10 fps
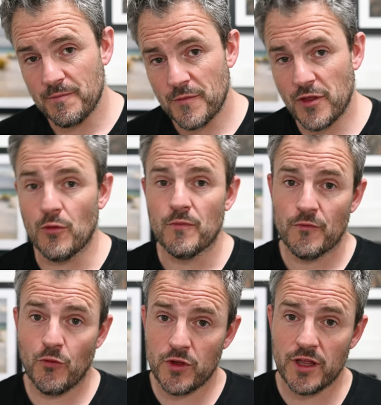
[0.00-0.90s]
So
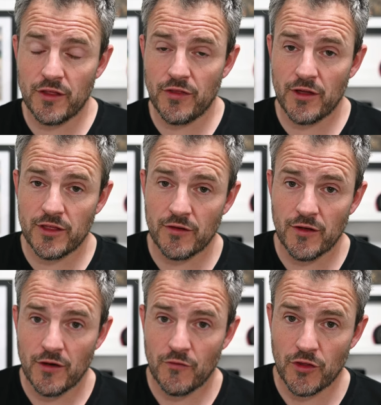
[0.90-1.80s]
14-30
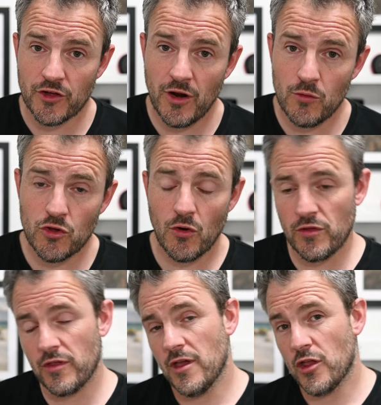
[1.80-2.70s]
for the crowd
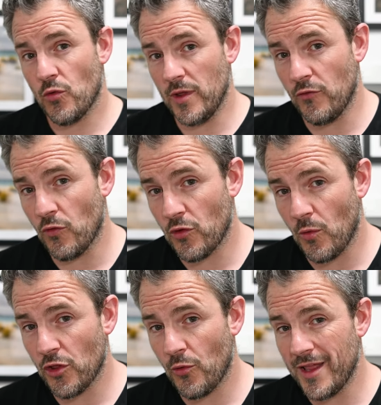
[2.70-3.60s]
shots,
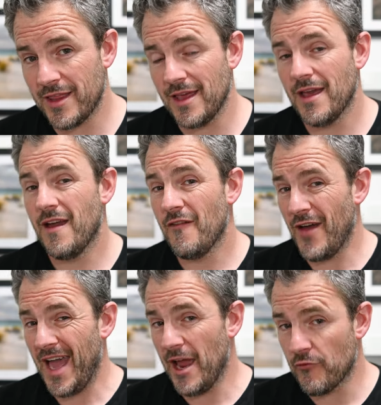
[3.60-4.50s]
24-120
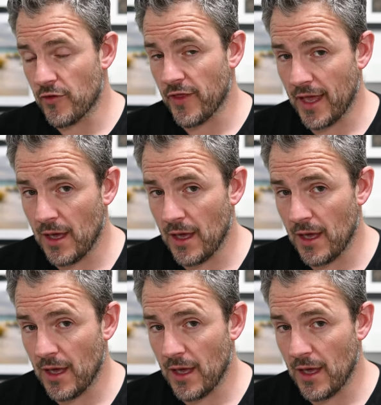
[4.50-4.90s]
for everything